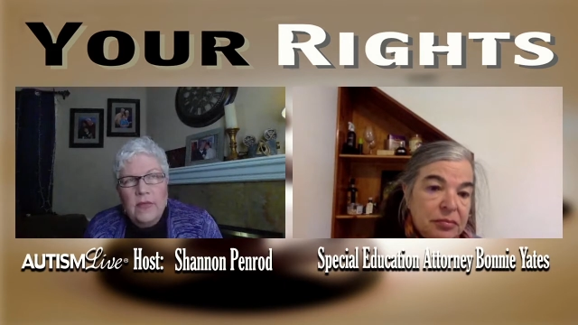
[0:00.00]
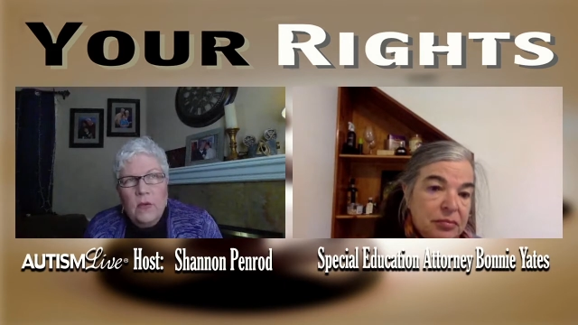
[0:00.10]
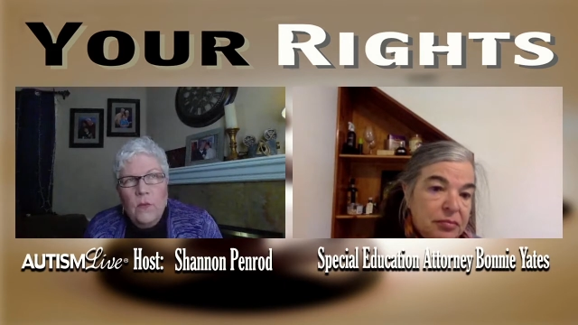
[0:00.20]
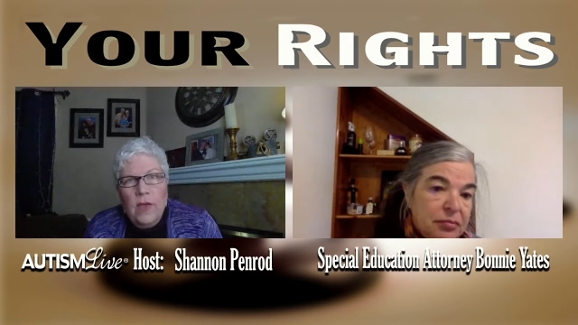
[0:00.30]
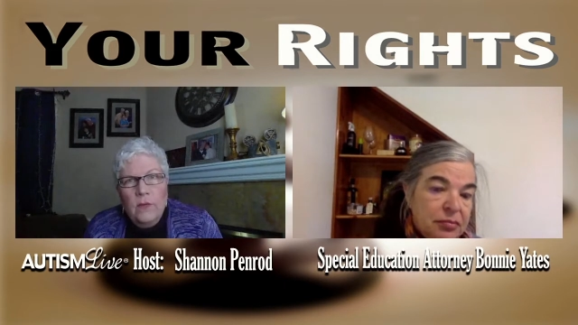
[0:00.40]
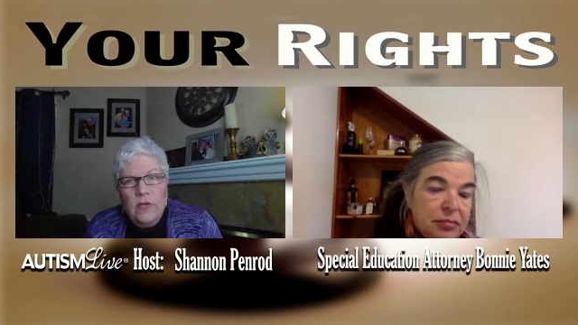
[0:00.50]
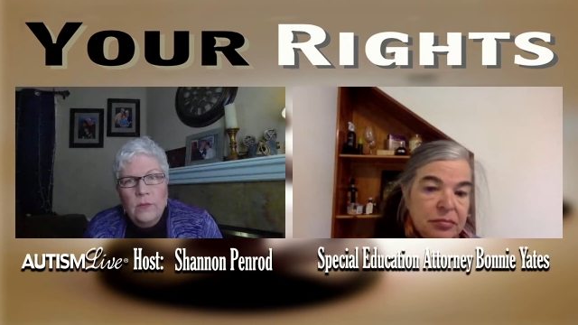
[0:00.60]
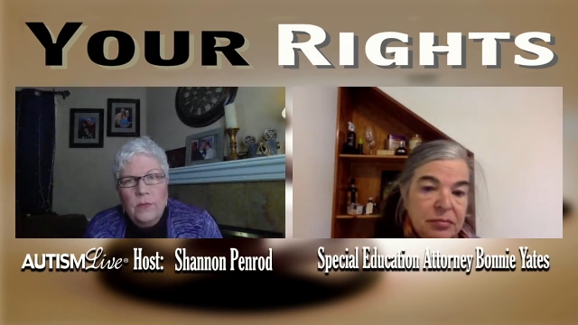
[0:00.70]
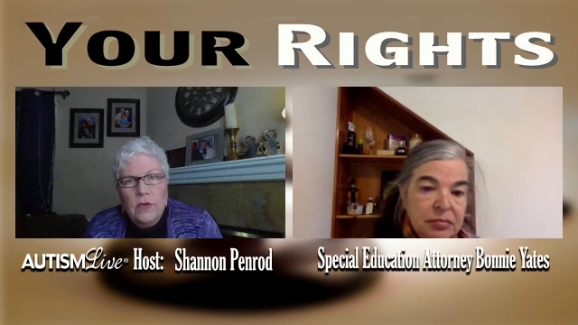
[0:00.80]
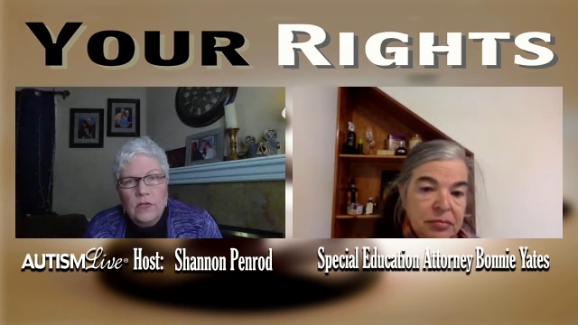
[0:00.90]
Speaker 1: something away when
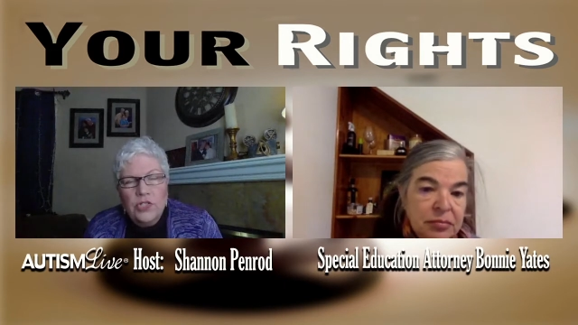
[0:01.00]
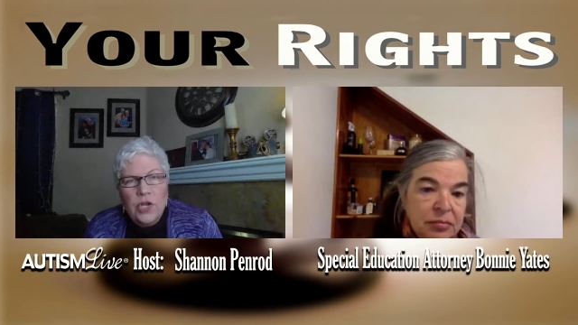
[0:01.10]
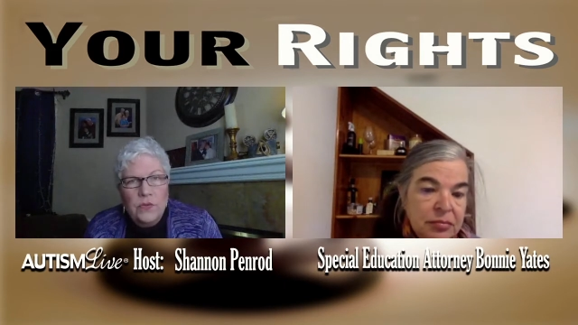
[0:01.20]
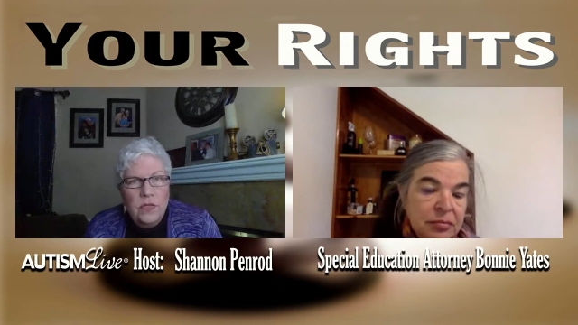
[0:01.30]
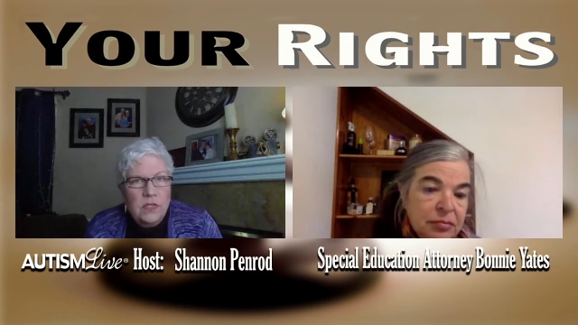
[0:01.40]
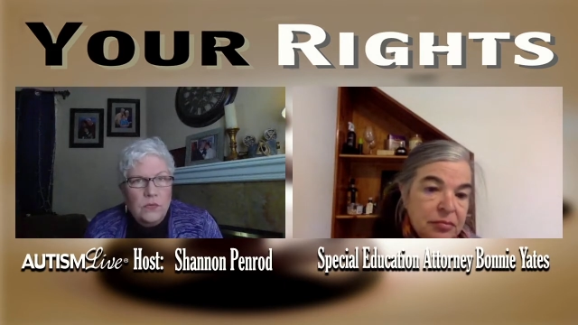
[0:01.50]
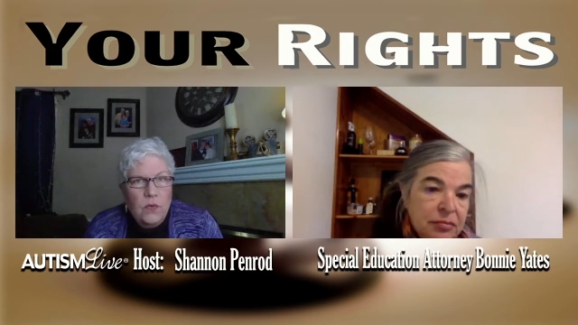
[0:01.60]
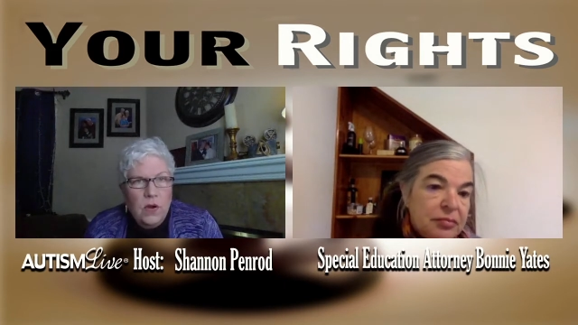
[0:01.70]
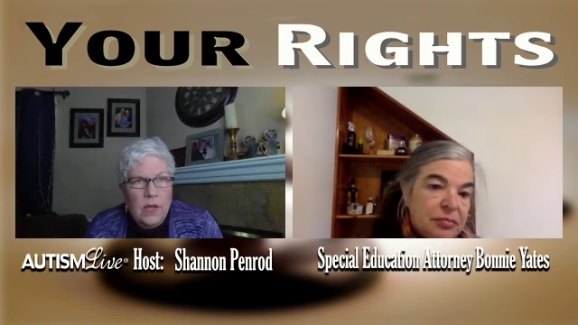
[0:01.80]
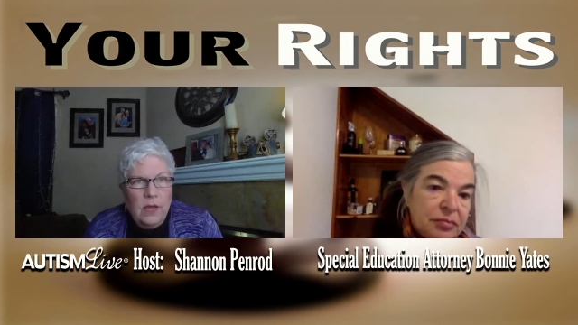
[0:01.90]
you can show that it's
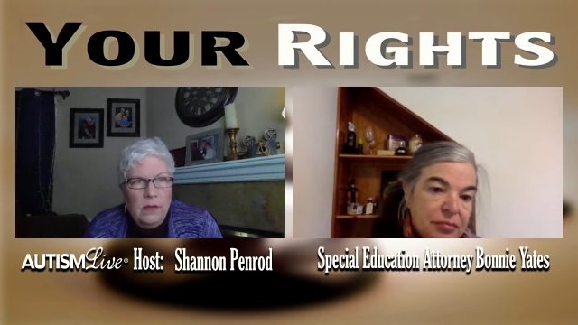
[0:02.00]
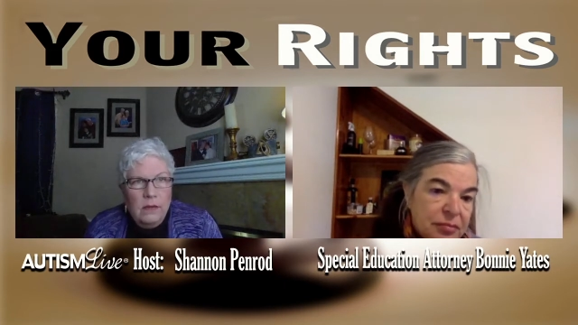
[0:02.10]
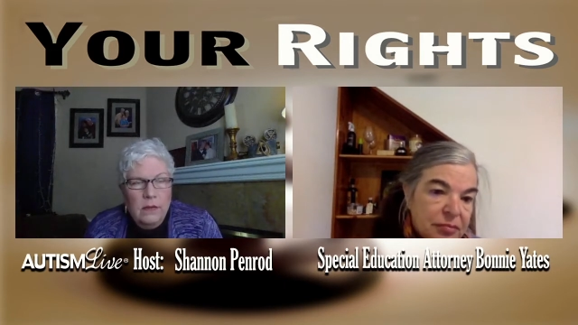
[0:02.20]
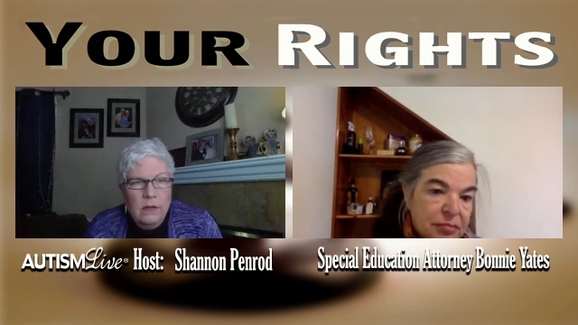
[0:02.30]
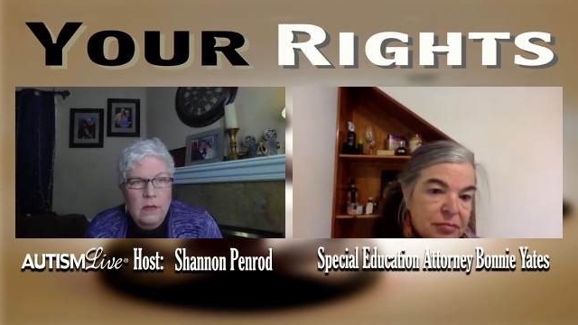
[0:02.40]
working.